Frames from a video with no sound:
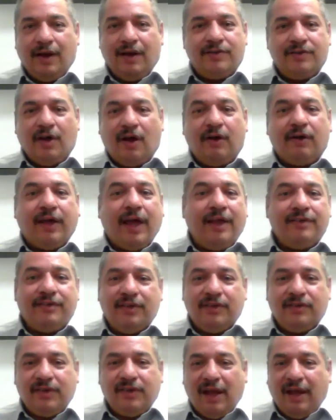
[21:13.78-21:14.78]
it's all case
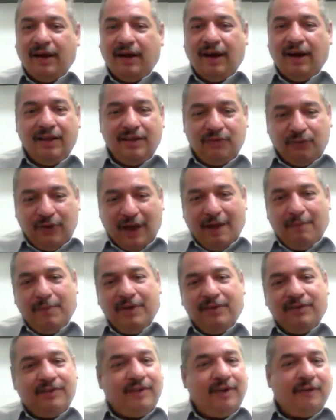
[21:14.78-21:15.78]
design. Each
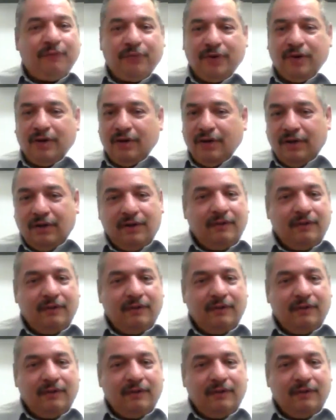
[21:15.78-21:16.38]
family is different.